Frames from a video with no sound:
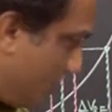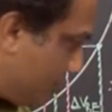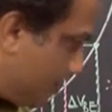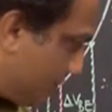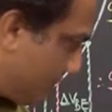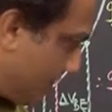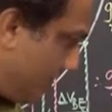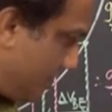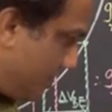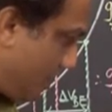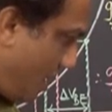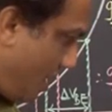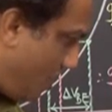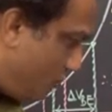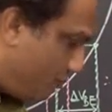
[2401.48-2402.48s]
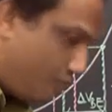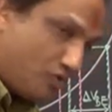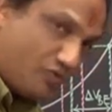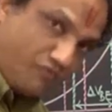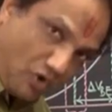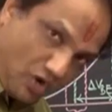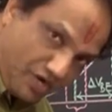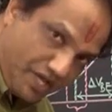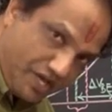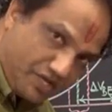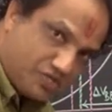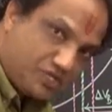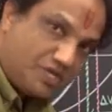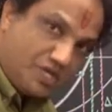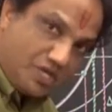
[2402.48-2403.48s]
constant output
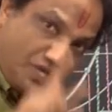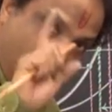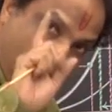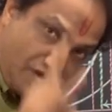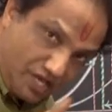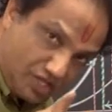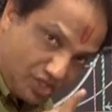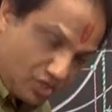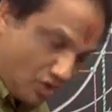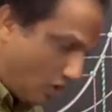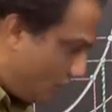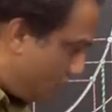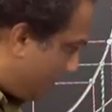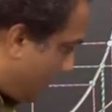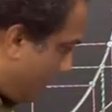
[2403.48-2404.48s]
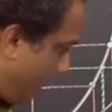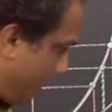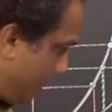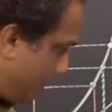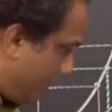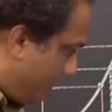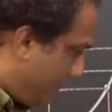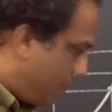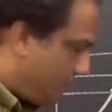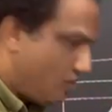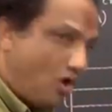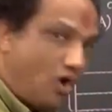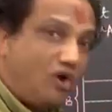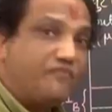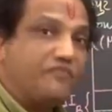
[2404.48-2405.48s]
voltage is called current
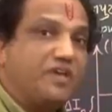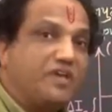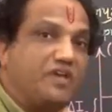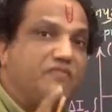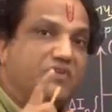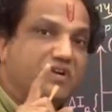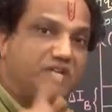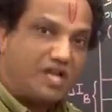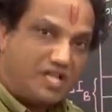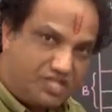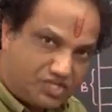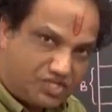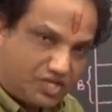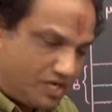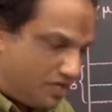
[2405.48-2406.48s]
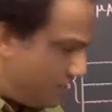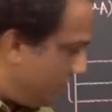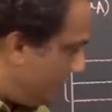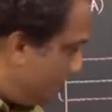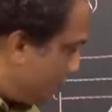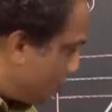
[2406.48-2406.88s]
gain of a given transistor,